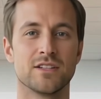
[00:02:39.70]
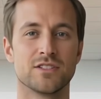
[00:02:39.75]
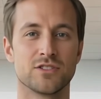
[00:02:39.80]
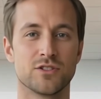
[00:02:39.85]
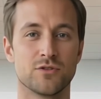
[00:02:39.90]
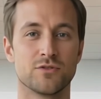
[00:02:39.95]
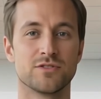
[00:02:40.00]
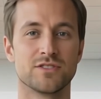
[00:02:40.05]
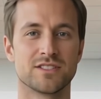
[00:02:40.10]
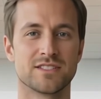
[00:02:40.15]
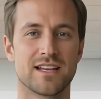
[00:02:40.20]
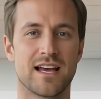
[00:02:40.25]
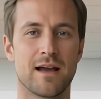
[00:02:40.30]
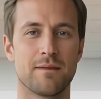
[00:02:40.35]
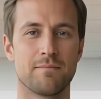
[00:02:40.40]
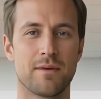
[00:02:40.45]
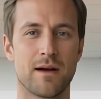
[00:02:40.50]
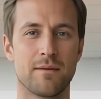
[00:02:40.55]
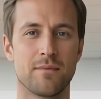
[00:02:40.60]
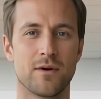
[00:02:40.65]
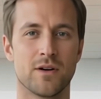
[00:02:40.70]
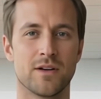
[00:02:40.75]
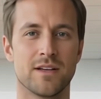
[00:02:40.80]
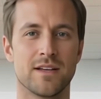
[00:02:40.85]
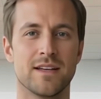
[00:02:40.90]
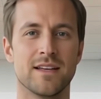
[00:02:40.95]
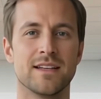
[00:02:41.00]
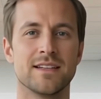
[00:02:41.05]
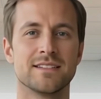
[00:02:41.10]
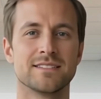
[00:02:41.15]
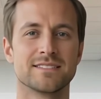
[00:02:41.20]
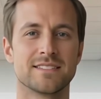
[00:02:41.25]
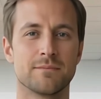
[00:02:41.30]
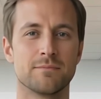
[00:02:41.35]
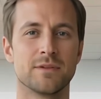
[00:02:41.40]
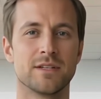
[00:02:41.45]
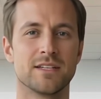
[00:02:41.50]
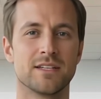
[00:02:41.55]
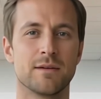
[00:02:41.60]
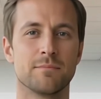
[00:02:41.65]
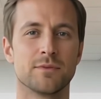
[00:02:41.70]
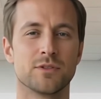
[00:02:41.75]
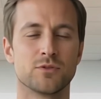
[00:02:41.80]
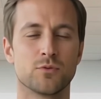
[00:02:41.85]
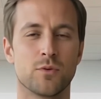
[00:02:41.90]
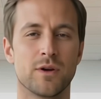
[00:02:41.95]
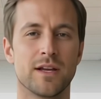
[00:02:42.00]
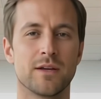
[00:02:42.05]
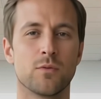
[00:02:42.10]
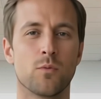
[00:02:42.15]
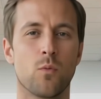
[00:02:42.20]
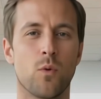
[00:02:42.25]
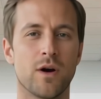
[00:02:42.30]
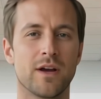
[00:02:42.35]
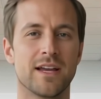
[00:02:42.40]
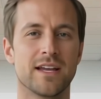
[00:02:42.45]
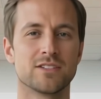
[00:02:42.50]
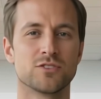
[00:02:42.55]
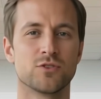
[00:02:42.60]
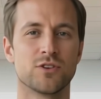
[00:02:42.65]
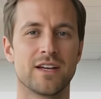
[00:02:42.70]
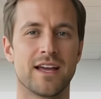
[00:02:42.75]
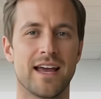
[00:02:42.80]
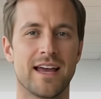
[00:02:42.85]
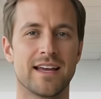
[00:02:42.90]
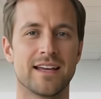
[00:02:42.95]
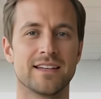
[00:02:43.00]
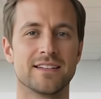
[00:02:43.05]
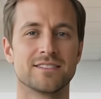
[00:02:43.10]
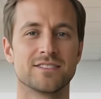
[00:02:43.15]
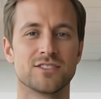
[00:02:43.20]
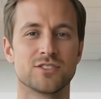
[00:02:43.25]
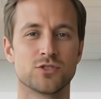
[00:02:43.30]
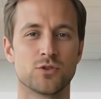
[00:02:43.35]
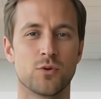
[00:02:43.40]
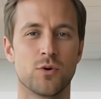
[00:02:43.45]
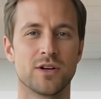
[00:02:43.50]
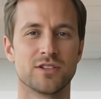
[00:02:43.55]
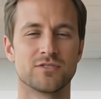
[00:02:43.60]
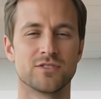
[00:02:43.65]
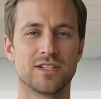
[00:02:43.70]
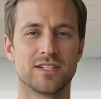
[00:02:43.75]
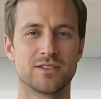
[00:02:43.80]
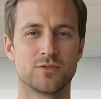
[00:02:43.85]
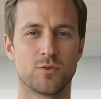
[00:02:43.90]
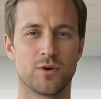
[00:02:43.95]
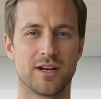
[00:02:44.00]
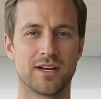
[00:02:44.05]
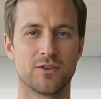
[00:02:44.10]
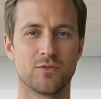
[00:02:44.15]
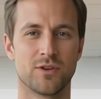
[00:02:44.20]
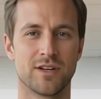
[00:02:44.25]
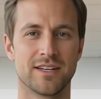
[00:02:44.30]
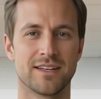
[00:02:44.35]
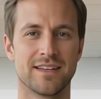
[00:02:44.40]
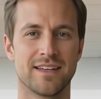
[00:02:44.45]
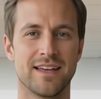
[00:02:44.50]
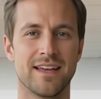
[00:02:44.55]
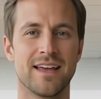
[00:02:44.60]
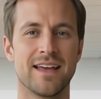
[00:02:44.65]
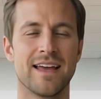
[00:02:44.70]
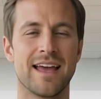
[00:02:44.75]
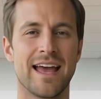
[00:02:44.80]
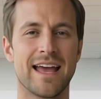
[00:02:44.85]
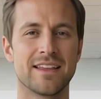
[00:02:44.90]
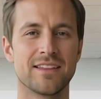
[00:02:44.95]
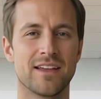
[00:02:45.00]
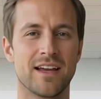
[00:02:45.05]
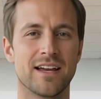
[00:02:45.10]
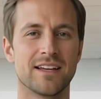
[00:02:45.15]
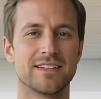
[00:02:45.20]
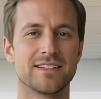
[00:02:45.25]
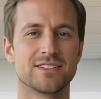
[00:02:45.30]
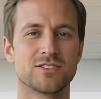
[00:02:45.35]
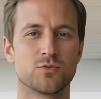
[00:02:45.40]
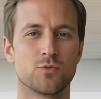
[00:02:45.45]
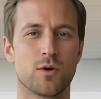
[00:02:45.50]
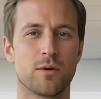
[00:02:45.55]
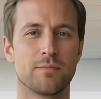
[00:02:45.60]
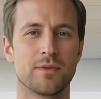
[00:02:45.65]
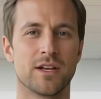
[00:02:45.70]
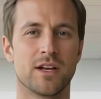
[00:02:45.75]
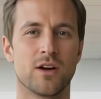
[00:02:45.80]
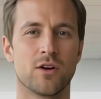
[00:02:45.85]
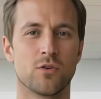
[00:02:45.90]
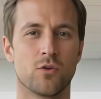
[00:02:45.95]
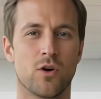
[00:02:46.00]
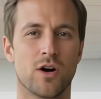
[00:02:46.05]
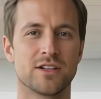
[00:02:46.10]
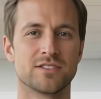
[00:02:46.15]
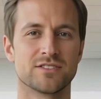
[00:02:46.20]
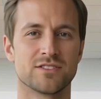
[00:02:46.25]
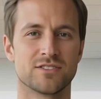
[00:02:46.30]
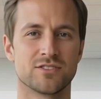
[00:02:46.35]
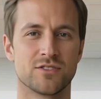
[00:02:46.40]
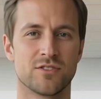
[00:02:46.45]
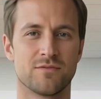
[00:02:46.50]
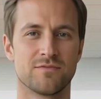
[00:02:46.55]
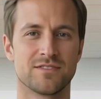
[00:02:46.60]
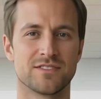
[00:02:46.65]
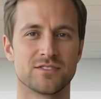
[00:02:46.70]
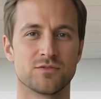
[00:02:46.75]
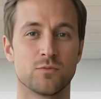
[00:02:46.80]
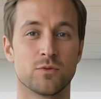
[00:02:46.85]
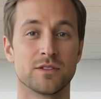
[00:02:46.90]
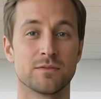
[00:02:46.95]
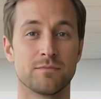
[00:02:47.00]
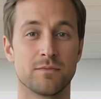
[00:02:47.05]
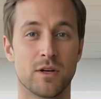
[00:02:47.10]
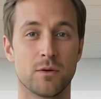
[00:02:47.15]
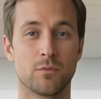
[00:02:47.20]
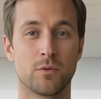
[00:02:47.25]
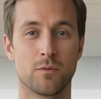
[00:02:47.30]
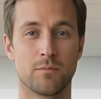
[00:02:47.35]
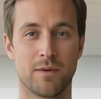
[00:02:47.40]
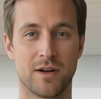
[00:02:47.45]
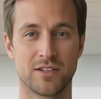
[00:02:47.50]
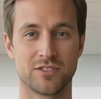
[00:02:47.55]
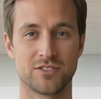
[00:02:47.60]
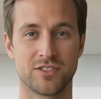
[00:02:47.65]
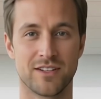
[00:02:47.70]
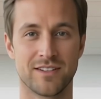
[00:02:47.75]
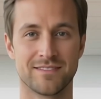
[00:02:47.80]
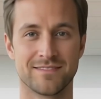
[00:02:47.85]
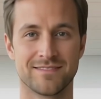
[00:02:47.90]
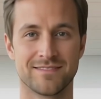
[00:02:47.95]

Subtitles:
Use a sandpaper, typically between 180 to 220 grit, and lightly sweep it across the surface with minimal pressure.